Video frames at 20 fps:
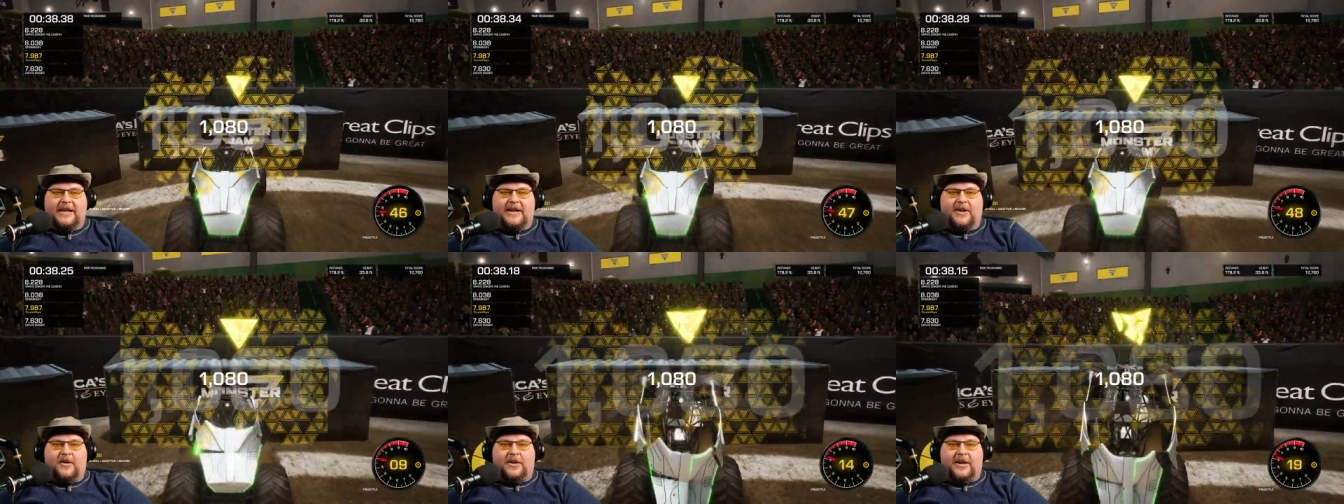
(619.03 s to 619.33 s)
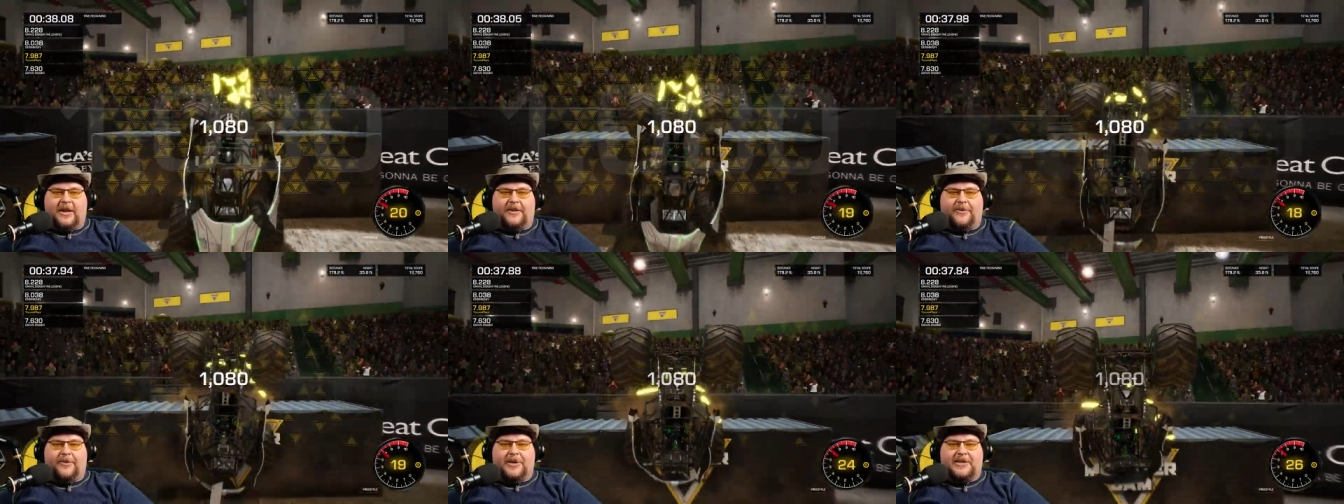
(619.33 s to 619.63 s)

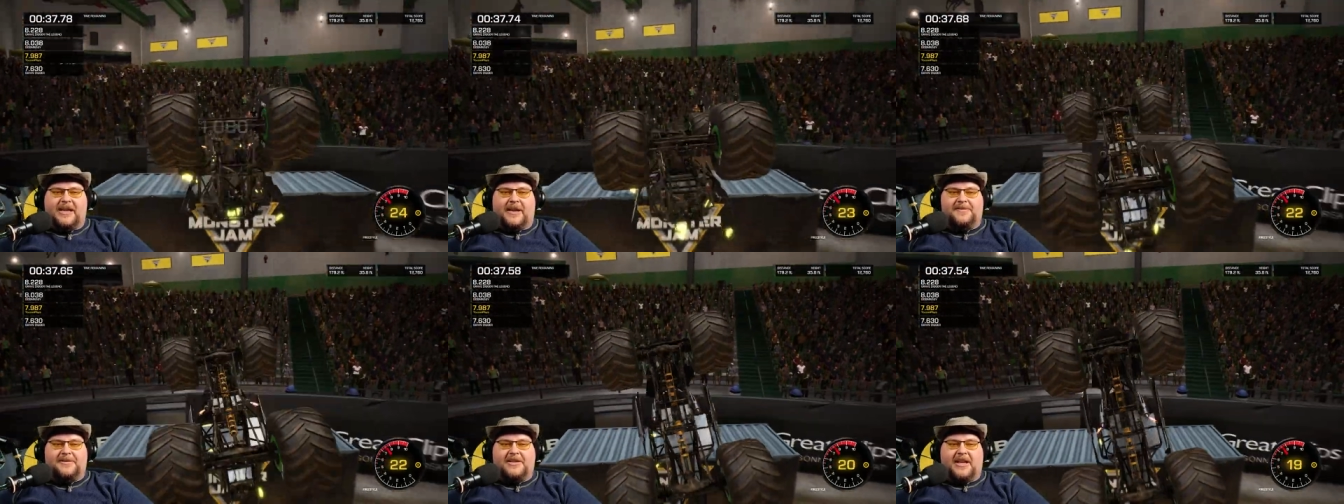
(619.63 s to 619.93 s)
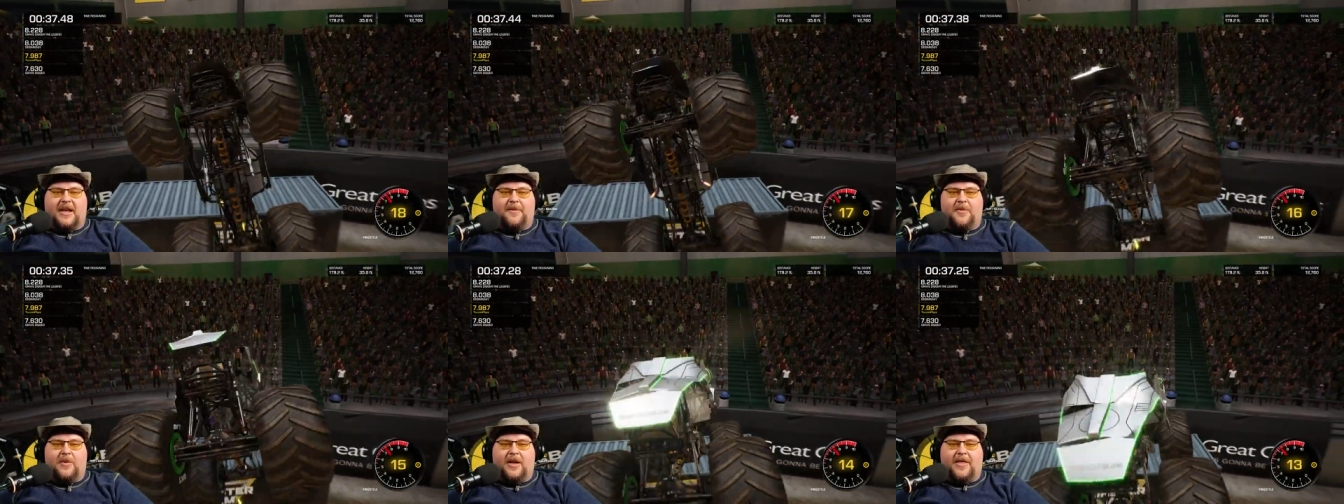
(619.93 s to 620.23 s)
Only a three times
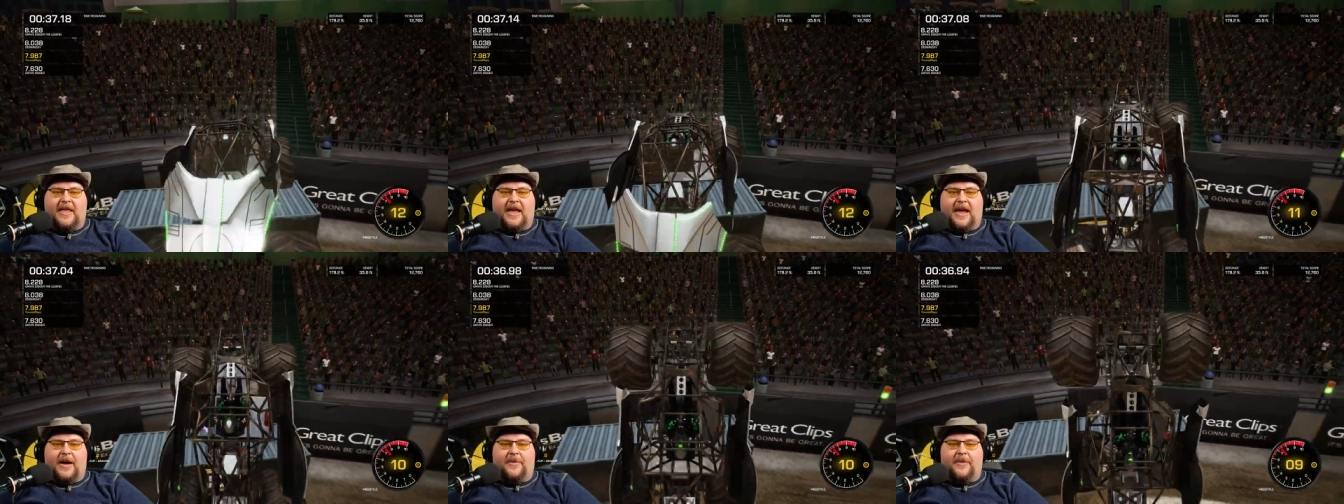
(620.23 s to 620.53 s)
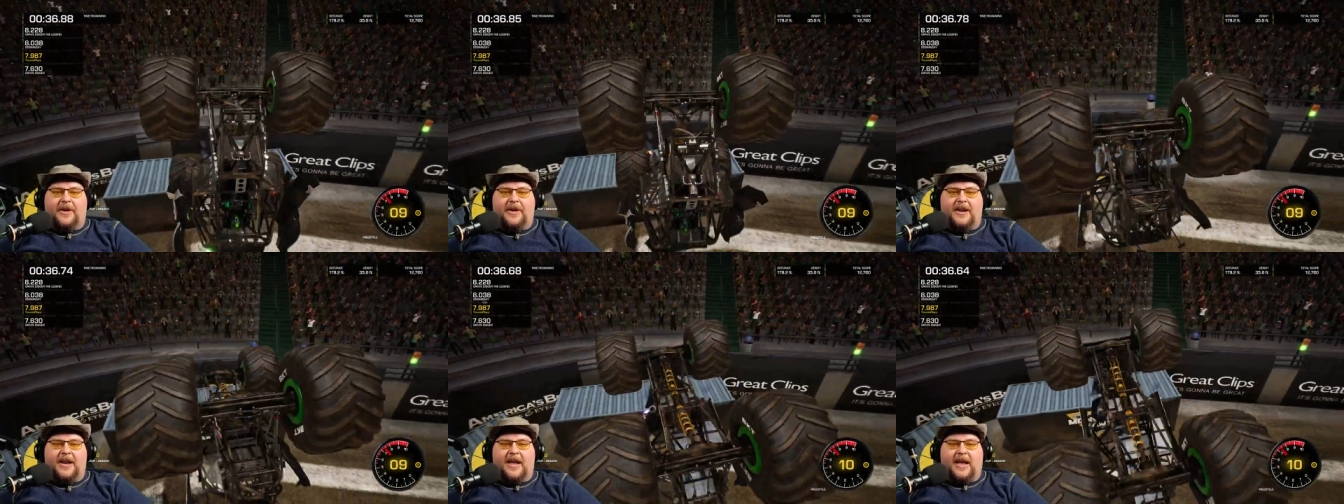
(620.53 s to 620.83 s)
combo on that
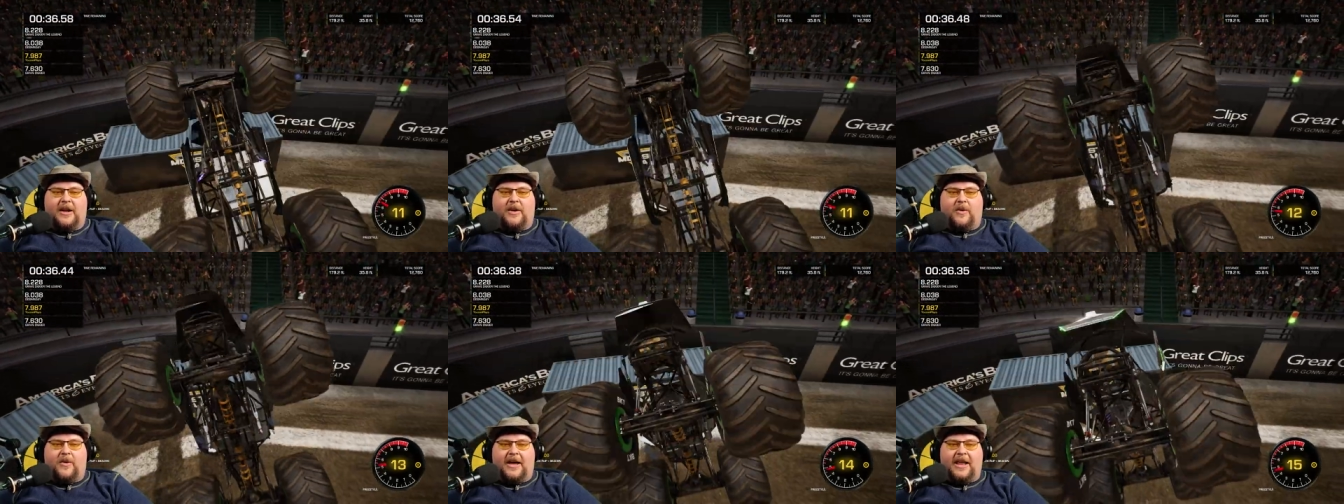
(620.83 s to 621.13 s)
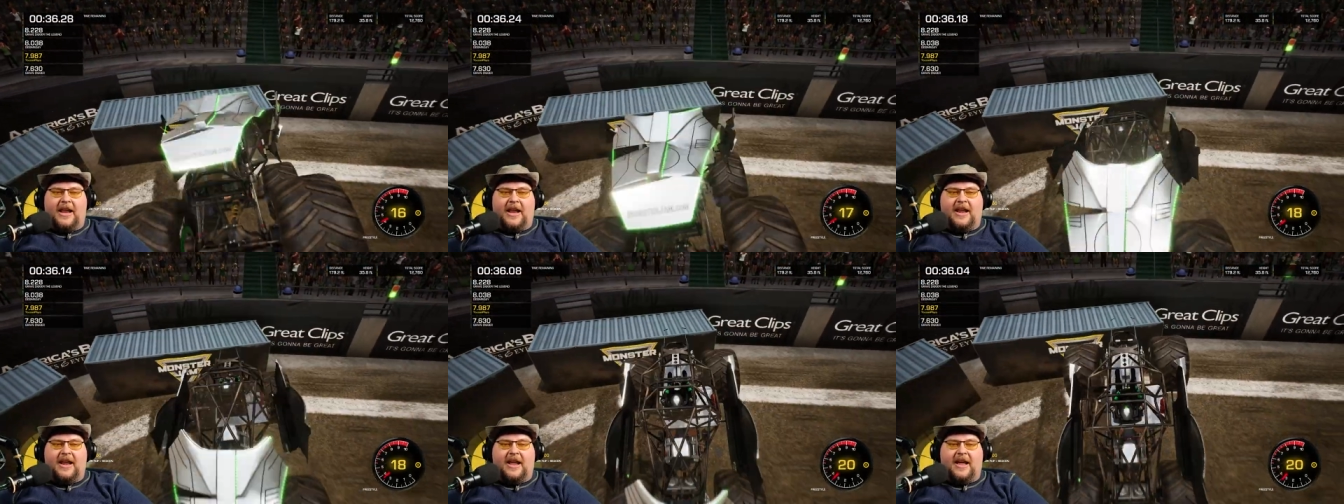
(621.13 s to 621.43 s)
one. Not
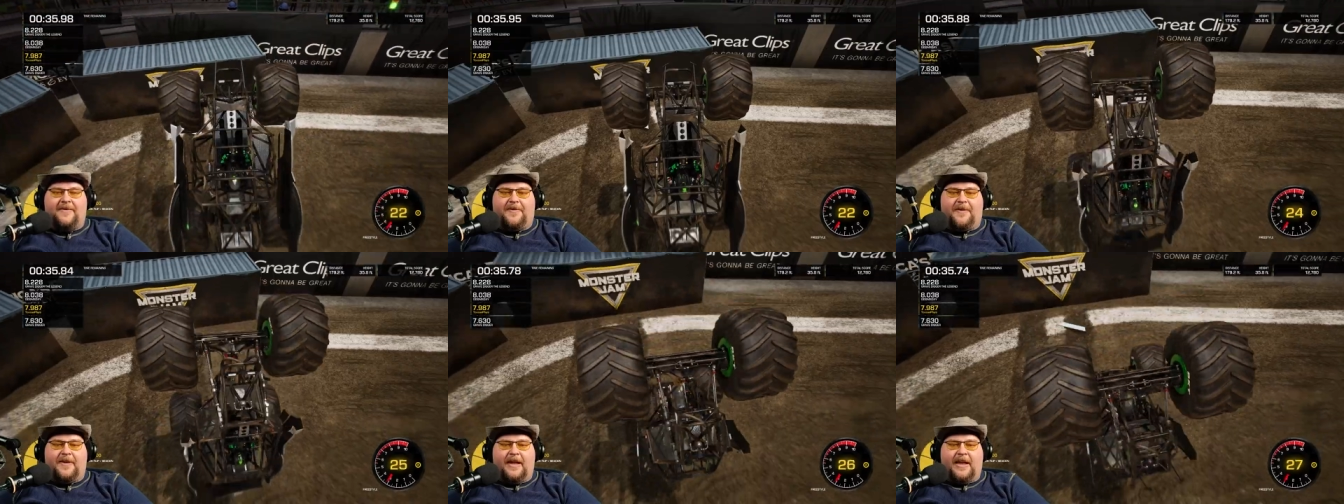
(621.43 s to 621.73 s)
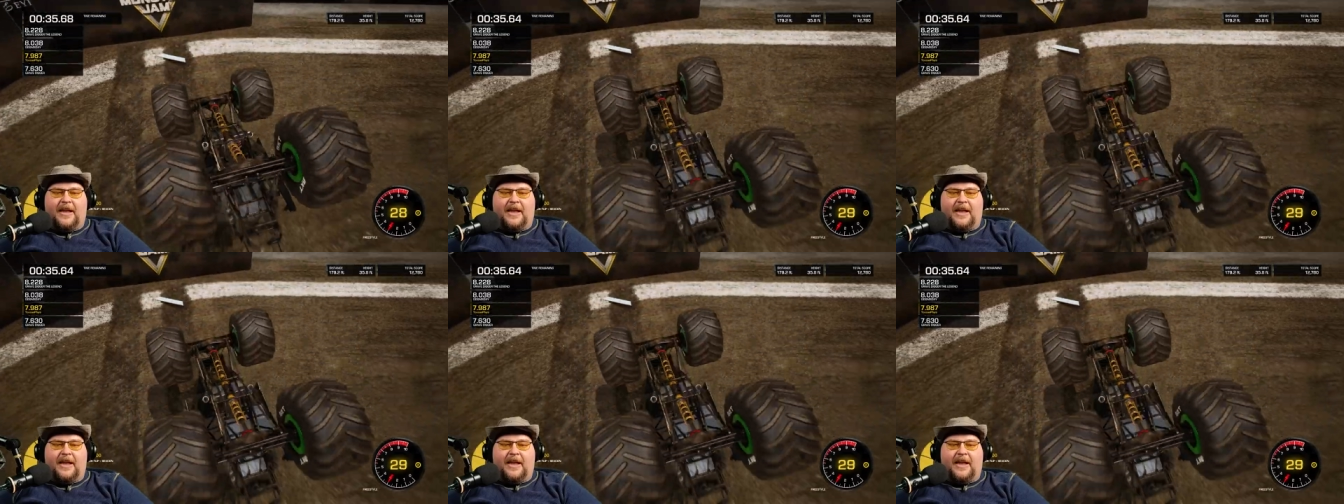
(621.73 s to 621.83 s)
quite enough.